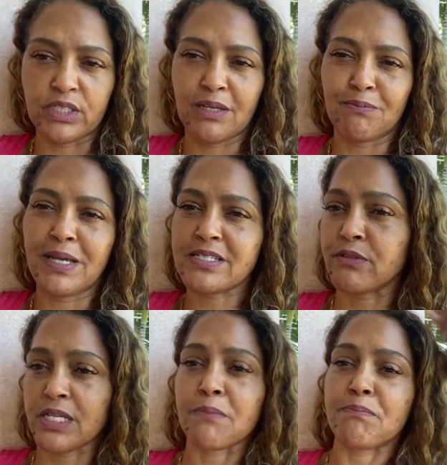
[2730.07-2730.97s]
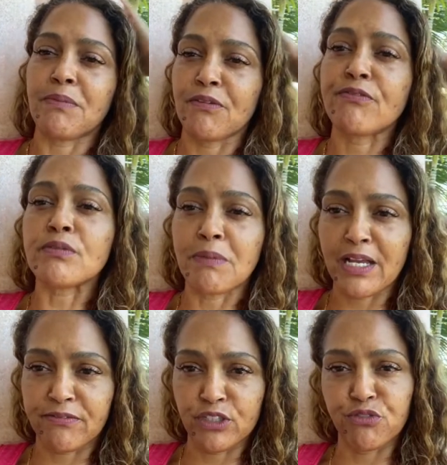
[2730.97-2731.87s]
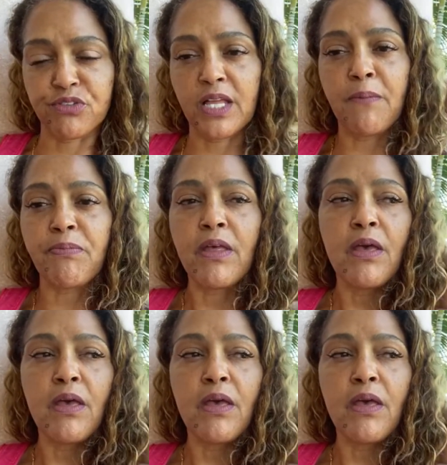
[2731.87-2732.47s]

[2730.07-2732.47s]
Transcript: Basically it was like a bad flu for them.